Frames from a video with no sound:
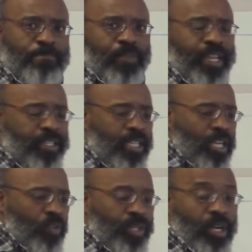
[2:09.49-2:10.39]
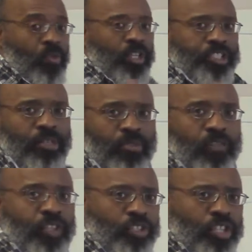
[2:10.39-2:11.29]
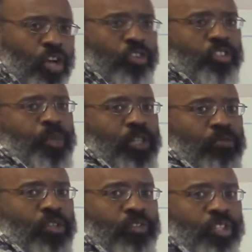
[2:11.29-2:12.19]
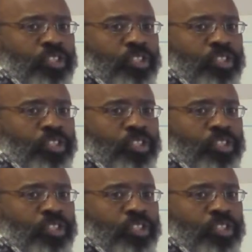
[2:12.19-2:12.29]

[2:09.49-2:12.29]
and we don't want you to move your shoulders, but you move your